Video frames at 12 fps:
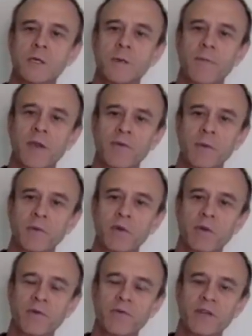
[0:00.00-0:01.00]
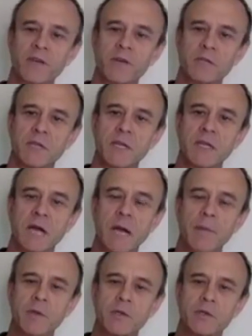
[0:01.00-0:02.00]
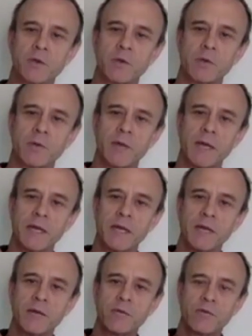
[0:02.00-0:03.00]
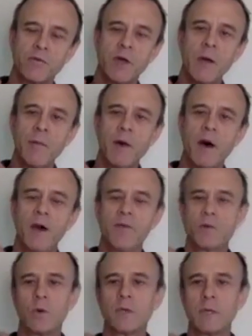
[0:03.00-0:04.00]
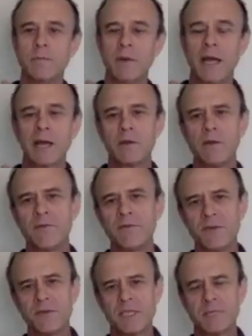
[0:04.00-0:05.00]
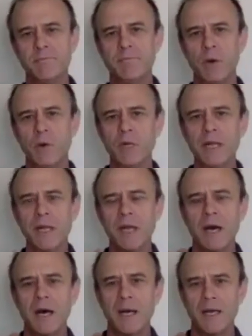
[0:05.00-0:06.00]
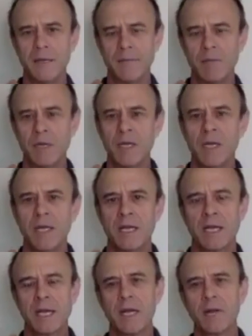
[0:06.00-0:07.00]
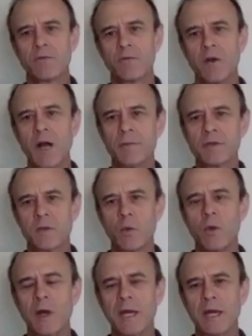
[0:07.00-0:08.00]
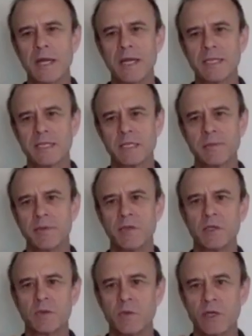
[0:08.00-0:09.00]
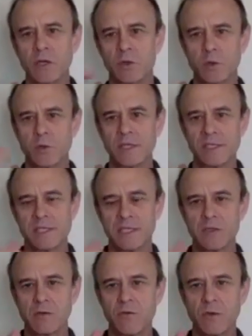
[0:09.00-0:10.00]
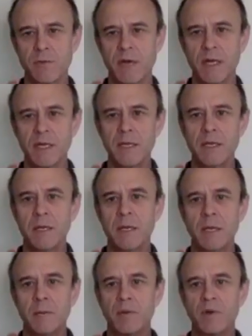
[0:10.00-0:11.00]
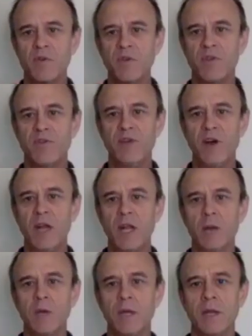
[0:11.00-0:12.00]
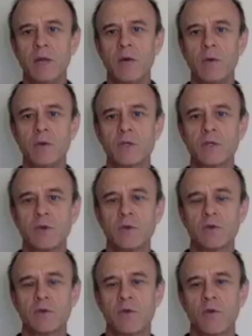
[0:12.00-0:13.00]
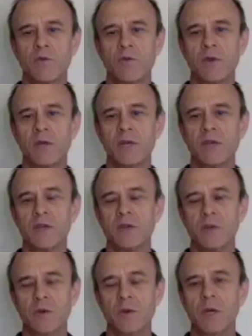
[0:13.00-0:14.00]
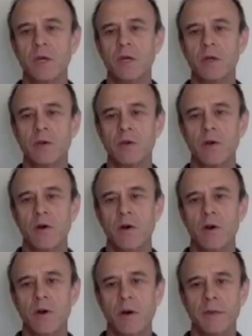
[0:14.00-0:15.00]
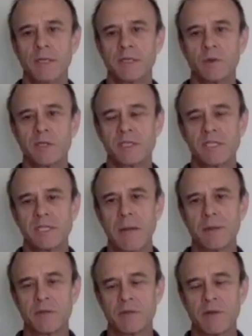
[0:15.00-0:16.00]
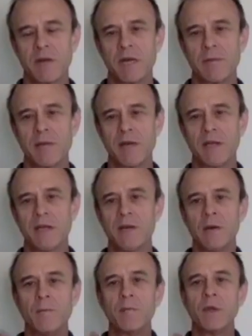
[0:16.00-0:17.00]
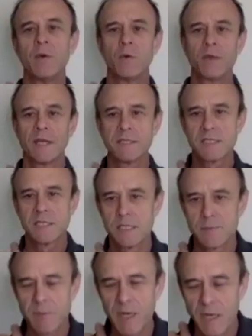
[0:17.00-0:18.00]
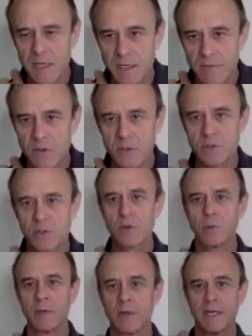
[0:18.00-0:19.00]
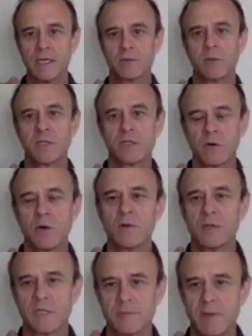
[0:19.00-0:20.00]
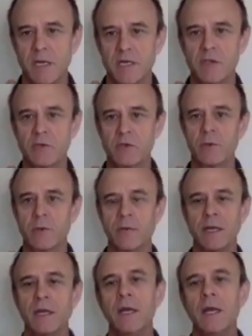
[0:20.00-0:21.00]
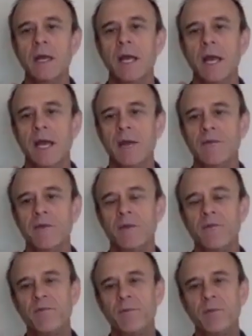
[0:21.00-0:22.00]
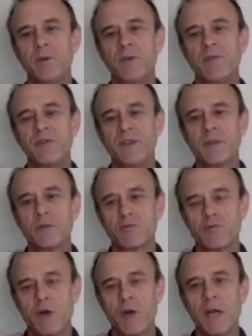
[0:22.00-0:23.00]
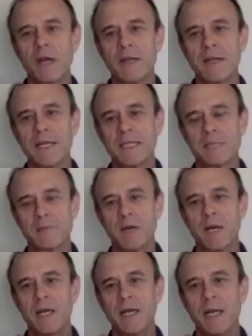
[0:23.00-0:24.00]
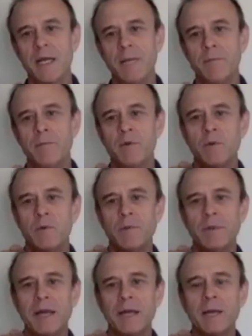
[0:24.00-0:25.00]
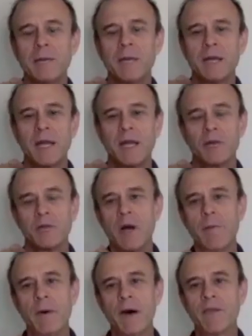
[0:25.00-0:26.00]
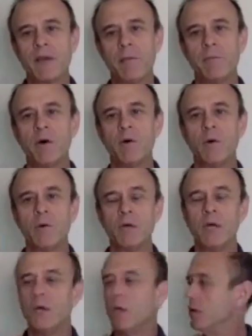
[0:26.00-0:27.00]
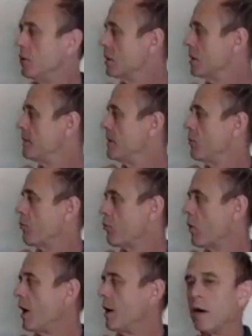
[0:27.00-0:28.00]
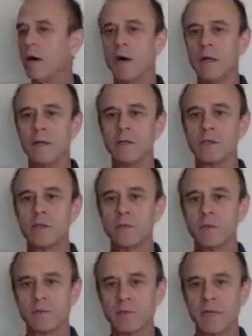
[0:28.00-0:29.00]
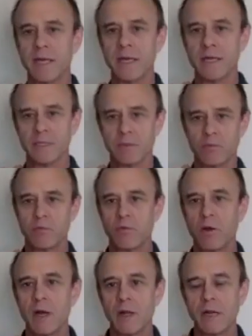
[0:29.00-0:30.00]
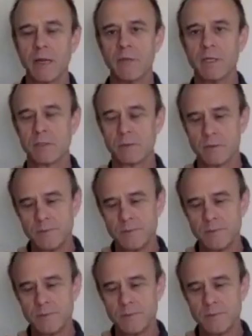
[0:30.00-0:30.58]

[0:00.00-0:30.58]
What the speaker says: if you put your fingers on the top of your shoulder blade and then drop off toward the back, you'll feel this bony line that kind of drops away and kind of disappears when you go toward the center of your body. But if you follow it, it almost goes over into your arm. It sort of stops right about here. Well, that's the spine of your shoulder blade. That's what it's called, the spine of your shoulder blade. And if you put your fingers right on that spine and then pull it back up and kind of drop off that bone, you're going to be right on supraspinatus, right on that muscle.